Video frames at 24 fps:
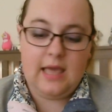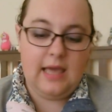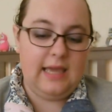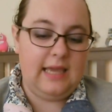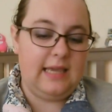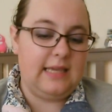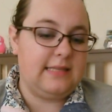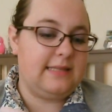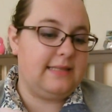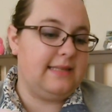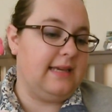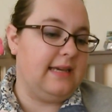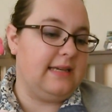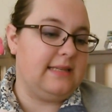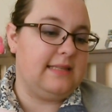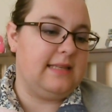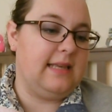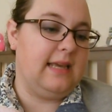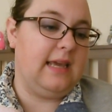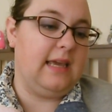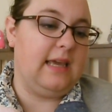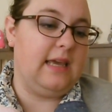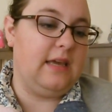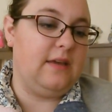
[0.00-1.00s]
It says
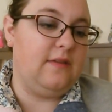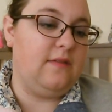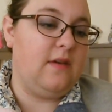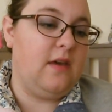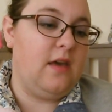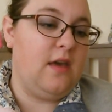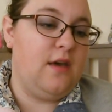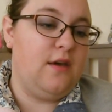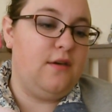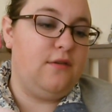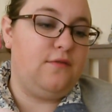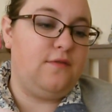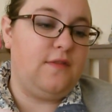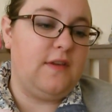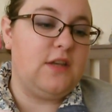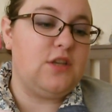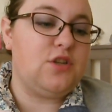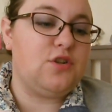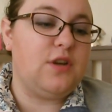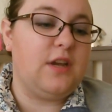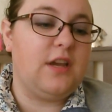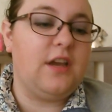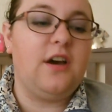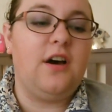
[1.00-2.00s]
here,
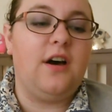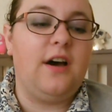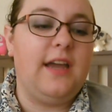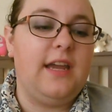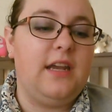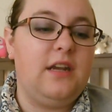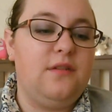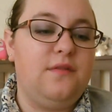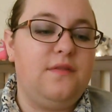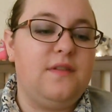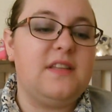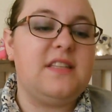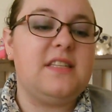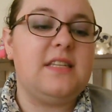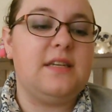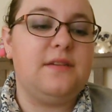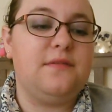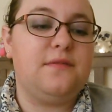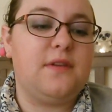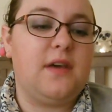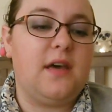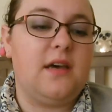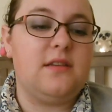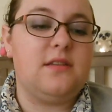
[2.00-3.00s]
featuring our
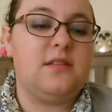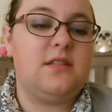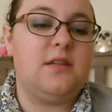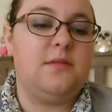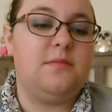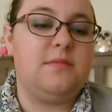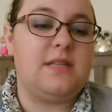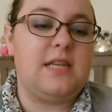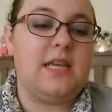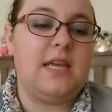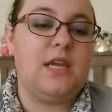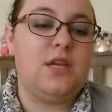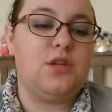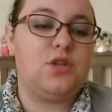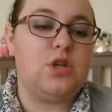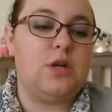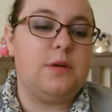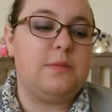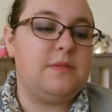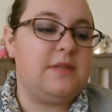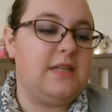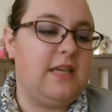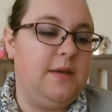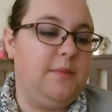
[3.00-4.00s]
innovative custom
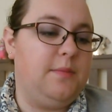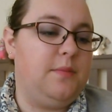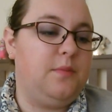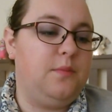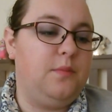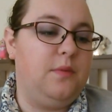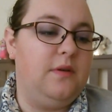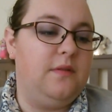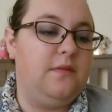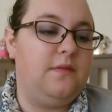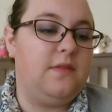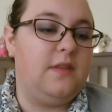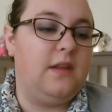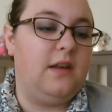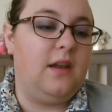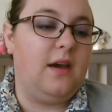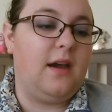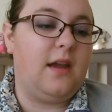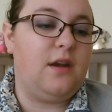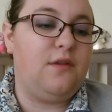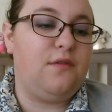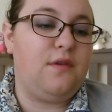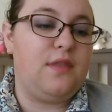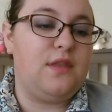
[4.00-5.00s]
teardrop tip with the
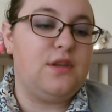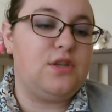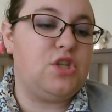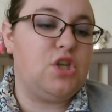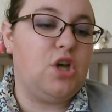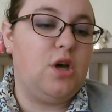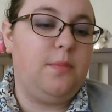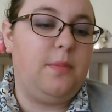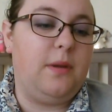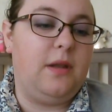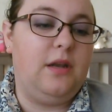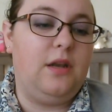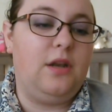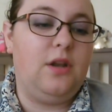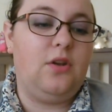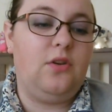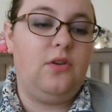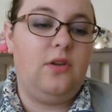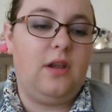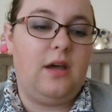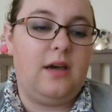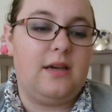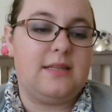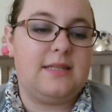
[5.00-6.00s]
liner at the top and
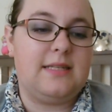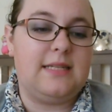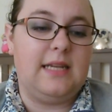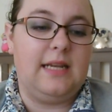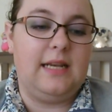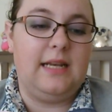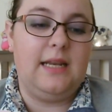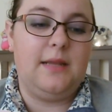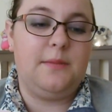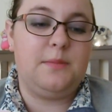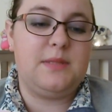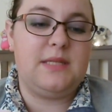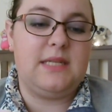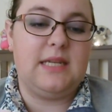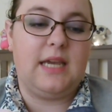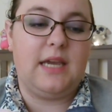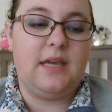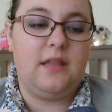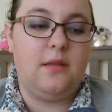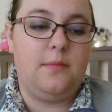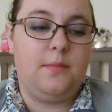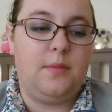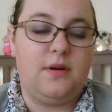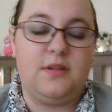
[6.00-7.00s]
long-lasting lipstick
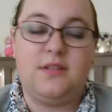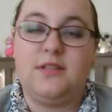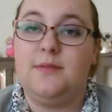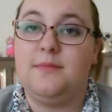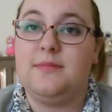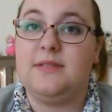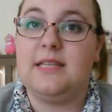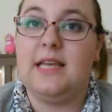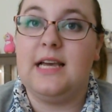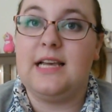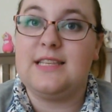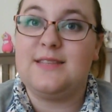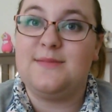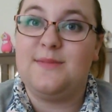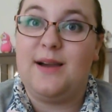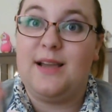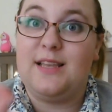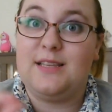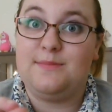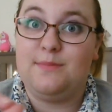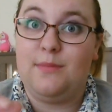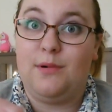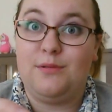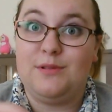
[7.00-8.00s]
at the bottom. So that's why
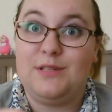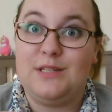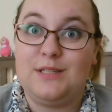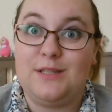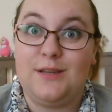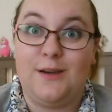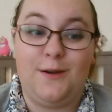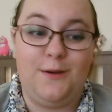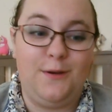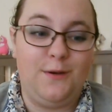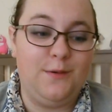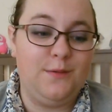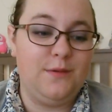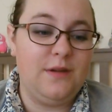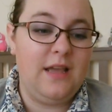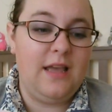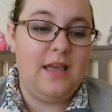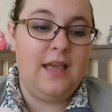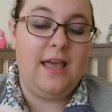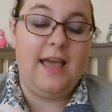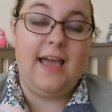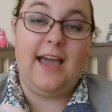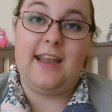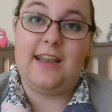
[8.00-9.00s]
it's multi-tonal
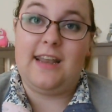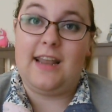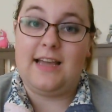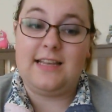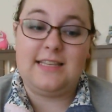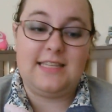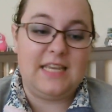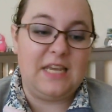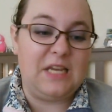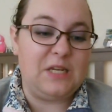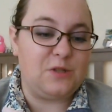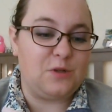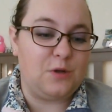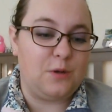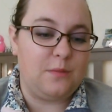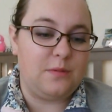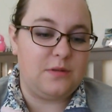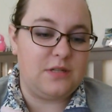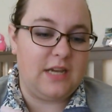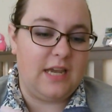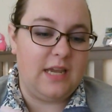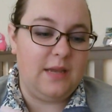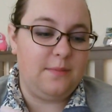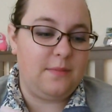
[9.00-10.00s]
and that teardrop
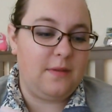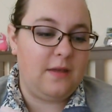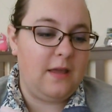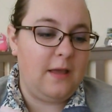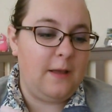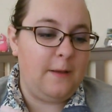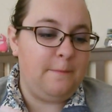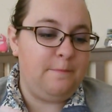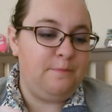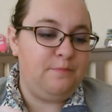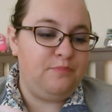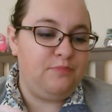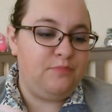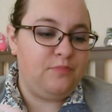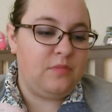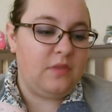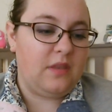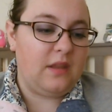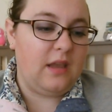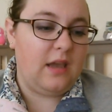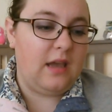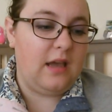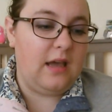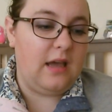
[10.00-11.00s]
shape.
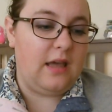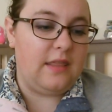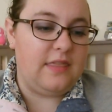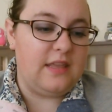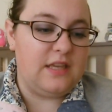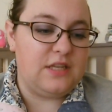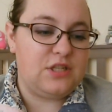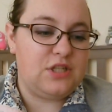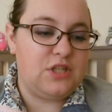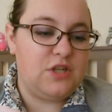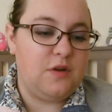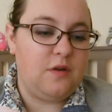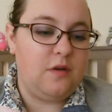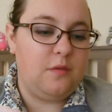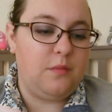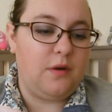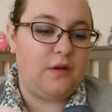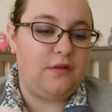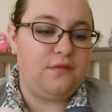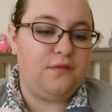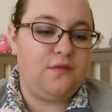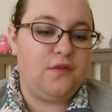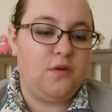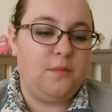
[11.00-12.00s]
This
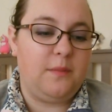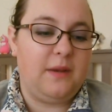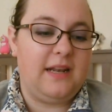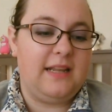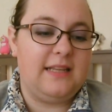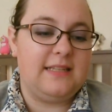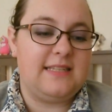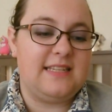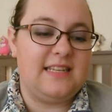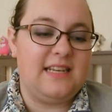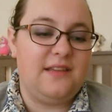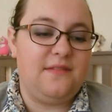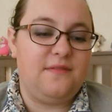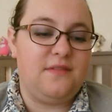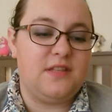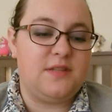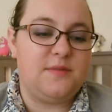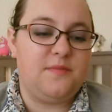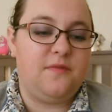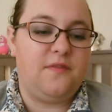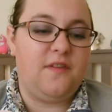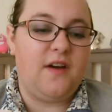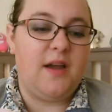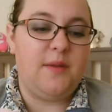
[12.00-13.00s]
2-in-1 formula
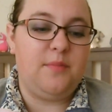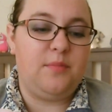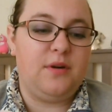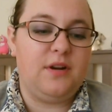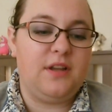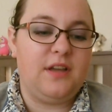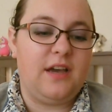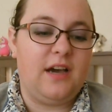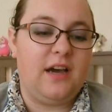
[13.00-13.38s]
delivers vibrant